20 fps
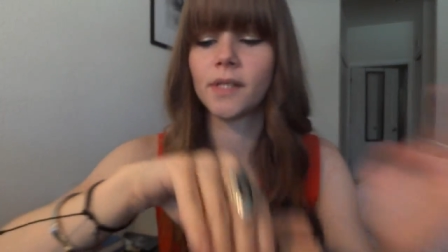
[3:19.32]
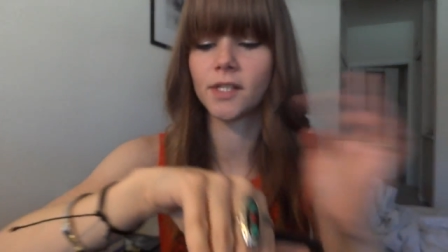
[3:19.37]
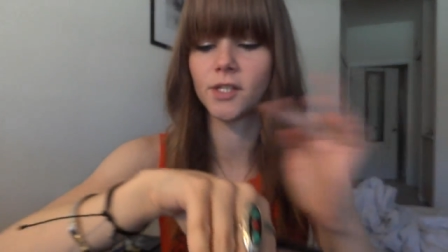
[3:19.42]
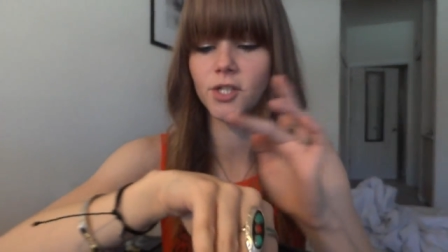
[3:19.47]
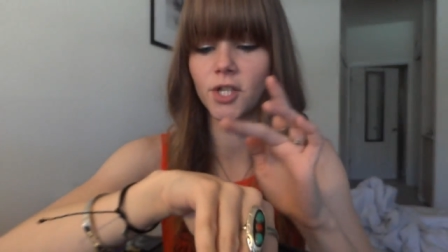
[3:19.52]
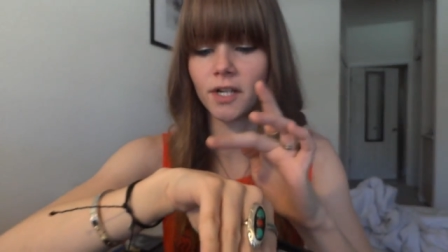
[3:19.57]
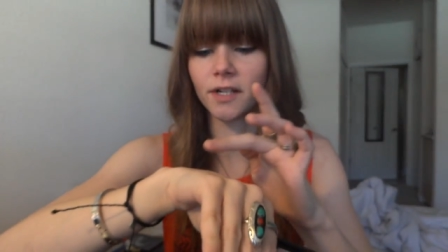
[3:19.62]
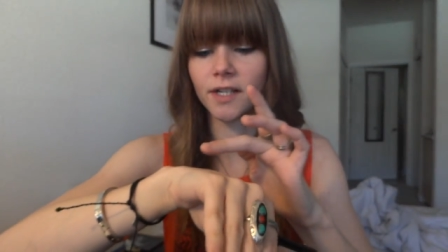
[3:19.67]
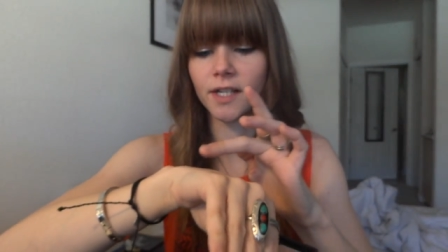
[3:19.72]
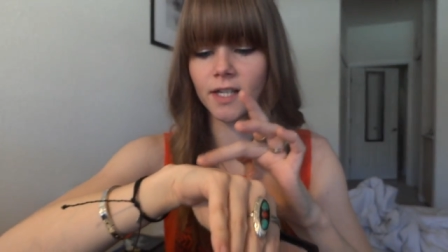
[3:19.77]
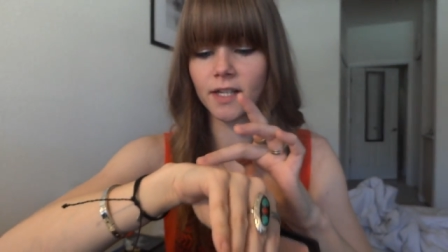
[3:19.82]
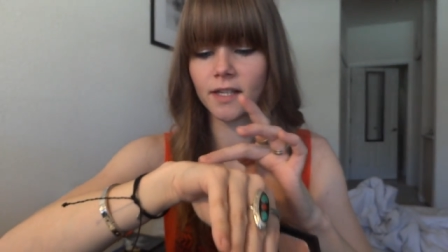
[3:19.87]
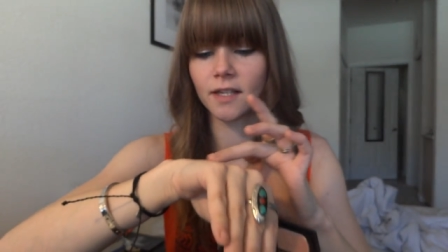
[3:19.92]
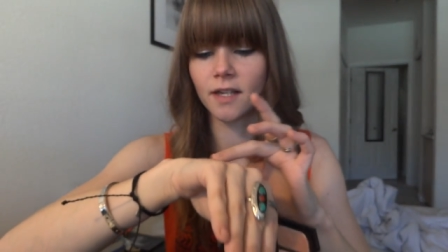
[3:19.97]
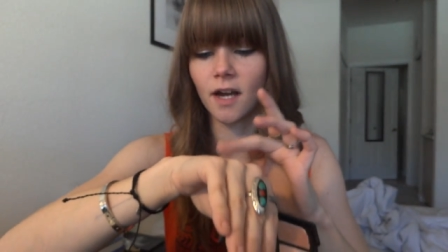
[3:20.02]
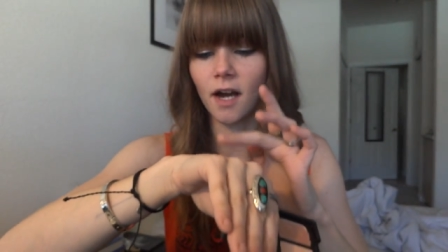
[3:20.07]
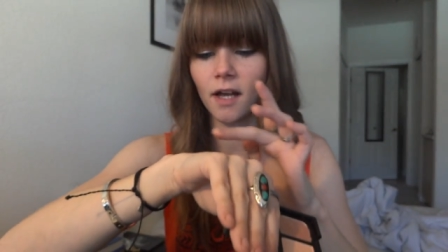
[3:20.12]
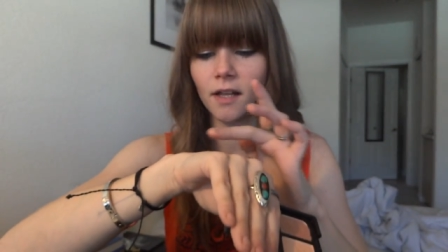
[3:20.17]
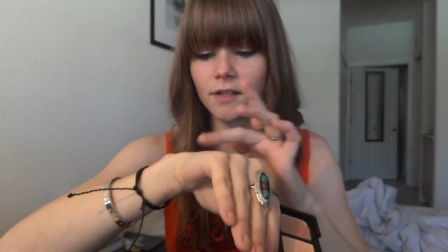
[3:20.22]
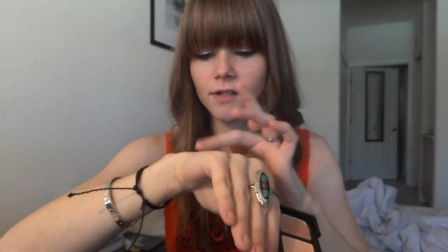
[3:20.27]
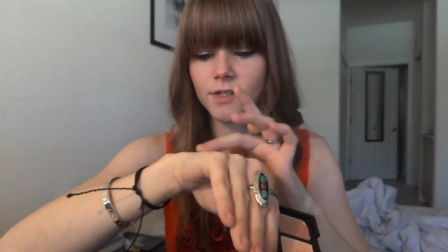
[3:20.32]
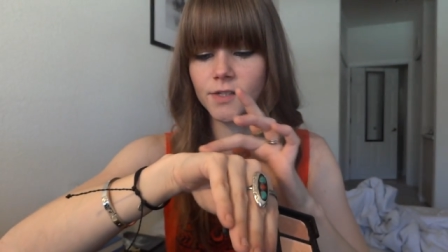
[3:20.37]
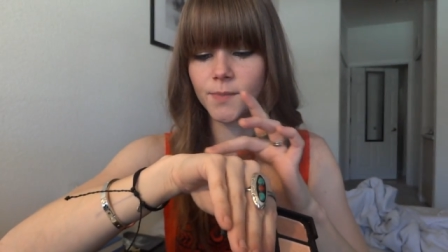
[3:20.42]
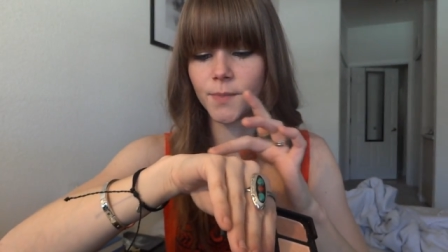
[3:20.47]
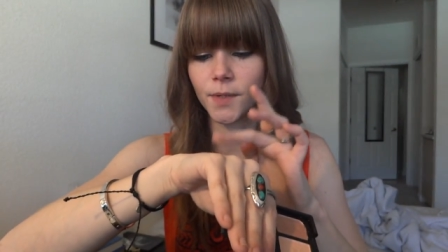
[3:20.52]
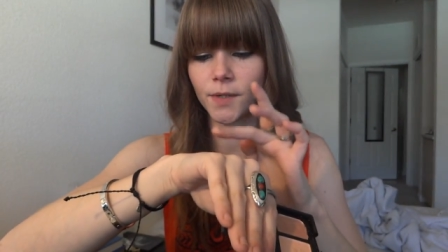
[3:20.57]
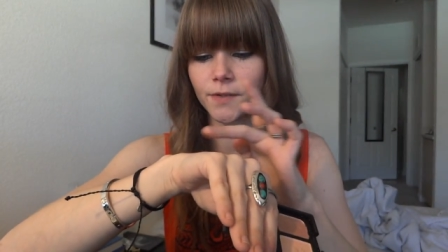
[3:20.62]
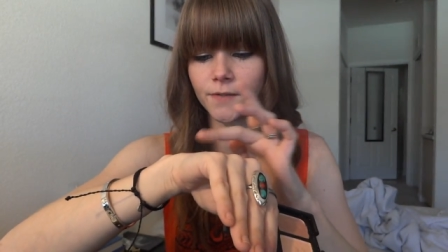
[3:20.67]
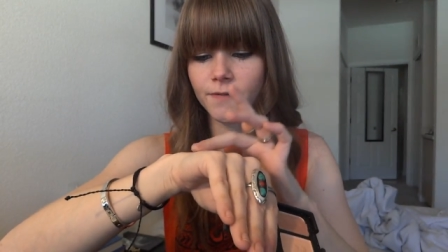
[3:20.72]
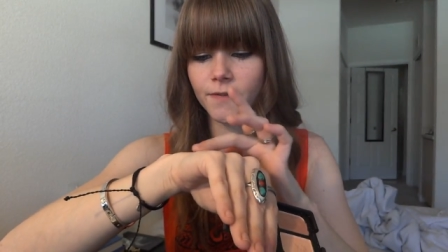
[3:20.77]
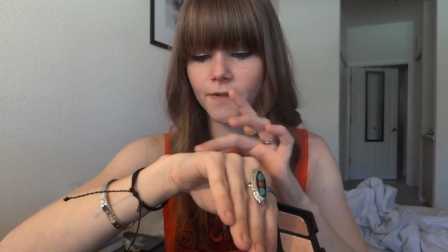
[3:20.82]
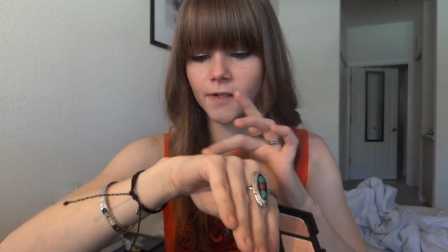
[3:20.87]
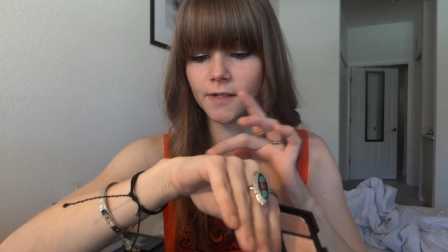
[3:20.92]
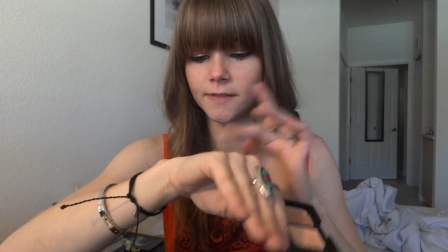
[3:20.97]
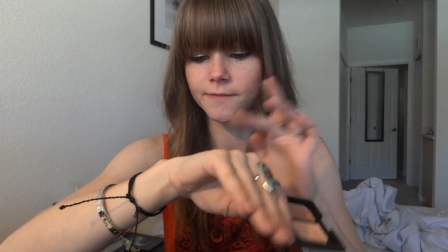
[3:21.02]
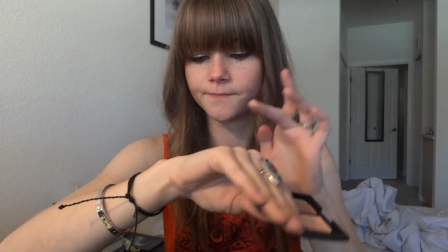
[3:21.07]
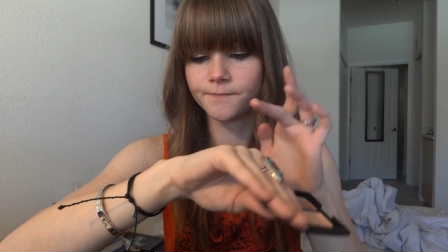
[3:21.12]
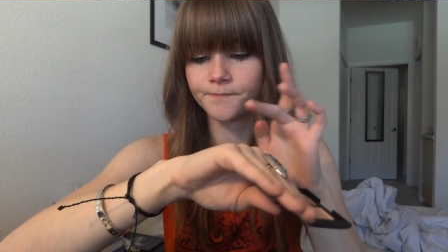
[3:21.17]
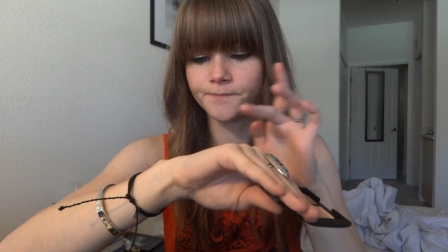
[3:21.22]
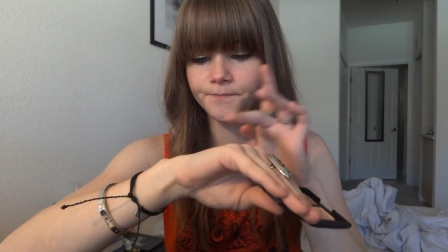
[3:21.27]
really chunky. The color is
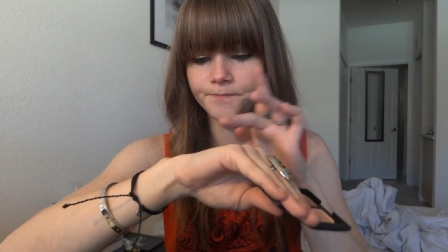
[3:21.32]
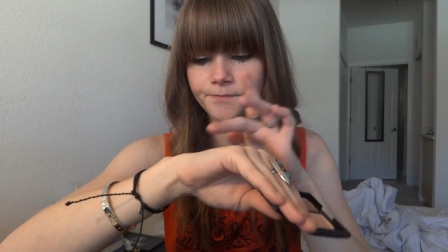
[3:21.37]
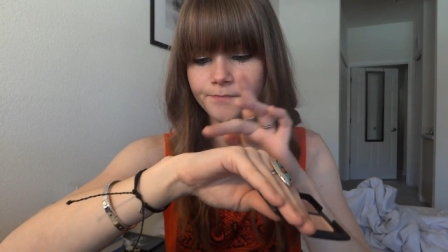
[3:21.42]
beautiful.